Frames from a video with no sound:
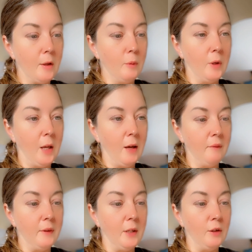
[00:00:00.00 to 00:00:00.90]
We
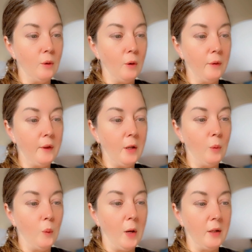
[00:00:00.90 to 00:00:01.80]
have the north
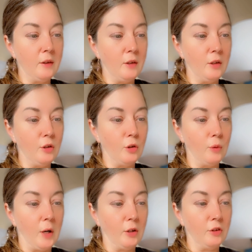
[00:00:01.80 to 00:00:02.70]
and west
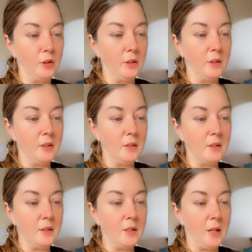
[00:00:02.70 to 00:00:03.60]
directions
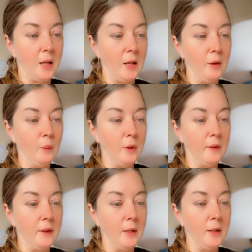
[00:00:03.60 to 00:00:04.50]
today
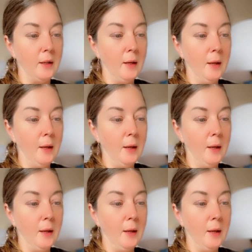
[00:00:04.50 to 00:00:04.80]
with the